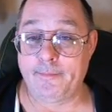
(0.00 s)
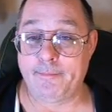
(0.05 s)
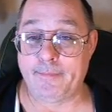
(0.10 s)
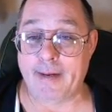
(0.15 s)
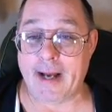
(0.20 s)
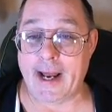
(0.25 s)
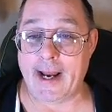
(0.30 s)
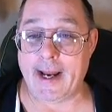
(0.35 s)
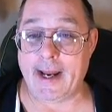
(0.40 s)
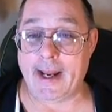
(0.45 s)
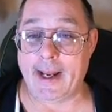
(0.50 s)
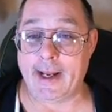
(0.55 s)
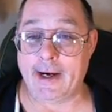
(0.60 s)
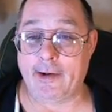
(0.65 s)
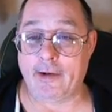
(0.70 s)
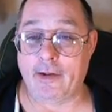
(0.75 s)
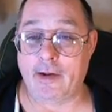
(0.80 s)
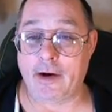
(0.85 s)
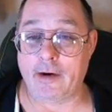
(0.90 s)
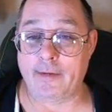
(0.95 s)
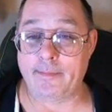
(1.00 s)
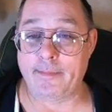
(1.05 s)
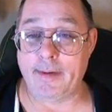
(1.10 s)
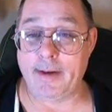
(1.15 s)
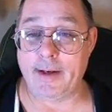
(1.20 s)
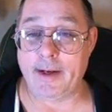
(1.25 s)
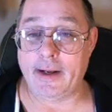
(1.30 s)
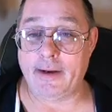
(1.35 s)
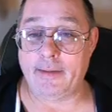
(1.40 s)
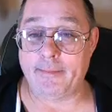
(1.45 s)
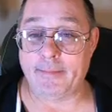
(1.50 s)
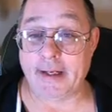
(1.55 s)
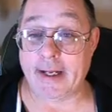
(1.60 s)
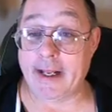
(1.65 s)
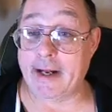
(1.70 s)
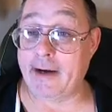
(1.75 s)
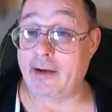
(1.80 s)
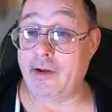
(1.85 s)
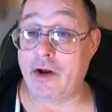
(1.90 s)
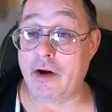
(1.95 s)
Buy Analog Man,
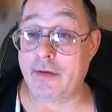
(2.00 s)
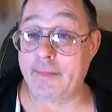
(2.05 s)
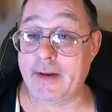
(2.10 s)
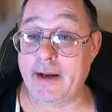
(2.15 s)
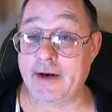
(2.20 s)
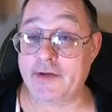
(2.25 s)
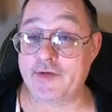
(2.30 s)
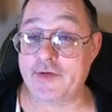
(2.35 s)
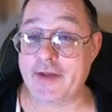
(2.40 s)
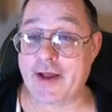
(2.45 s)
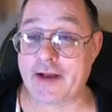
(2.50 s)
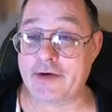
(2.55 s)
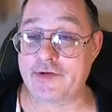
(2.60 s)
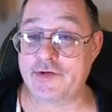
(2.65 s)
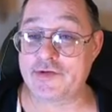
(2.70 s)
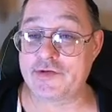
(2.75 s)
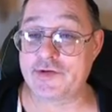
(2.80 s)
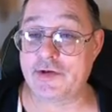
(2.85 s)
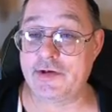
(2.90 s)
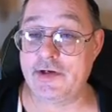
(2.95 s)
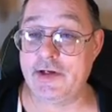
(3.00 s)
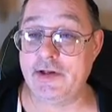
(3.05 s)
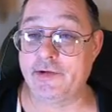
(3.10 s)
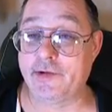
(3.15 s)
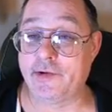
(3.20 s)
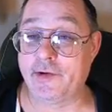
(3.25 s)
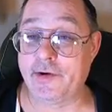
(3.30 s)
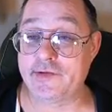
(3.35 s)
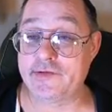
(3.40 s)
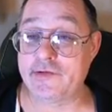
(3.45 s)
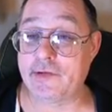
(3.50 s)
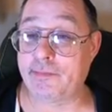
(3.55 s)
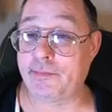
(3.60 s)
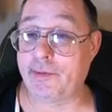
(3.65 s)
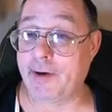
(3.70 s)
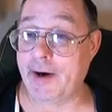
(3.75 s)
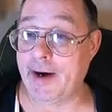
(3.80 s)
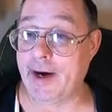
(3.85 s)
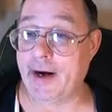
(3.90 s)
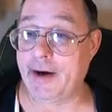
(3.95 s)
but Analog Man is not just a dealer, it's a
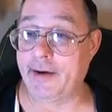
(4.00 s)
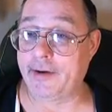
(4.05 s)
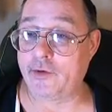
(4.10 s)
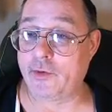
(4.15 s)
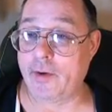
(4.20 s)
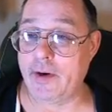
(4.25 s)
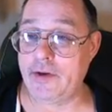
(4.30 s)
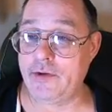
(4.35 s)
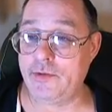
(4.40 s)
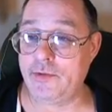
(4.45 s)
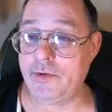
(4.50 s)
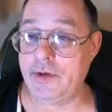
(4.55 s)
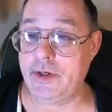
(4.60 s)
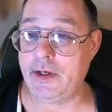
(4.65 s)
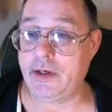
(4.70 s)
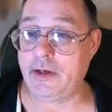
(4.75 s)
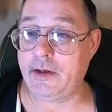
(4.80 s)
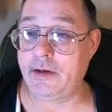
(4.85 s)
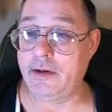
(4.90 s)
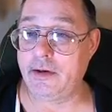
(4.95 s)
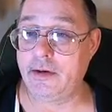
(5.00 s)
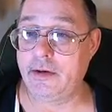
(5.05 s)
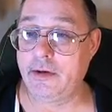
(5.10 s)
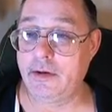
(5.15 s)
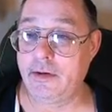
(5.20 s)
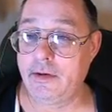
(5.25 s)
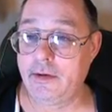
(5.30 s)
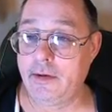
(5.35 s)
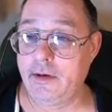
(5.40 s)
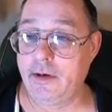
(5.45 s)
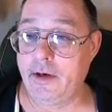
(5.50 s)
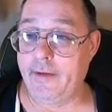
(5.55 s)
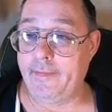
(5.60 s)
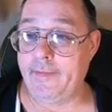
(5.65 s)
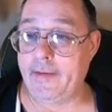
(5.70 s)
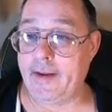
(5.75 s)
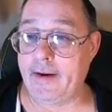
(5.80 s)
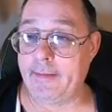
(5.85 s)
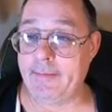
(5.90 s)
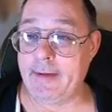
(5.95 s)
brand, quite unique
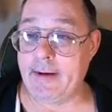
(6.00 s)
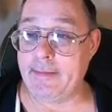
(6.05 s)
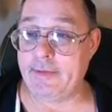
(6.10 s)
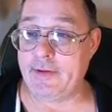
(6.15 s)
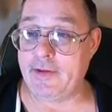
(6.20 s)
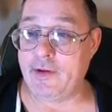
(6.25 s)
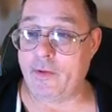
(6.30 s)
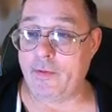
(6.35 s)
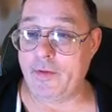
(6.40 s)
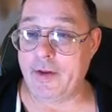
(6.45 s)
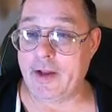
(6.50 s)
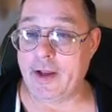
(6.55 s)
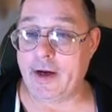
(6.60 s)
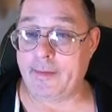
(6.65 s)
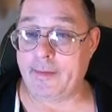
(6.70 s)
in that it may be the only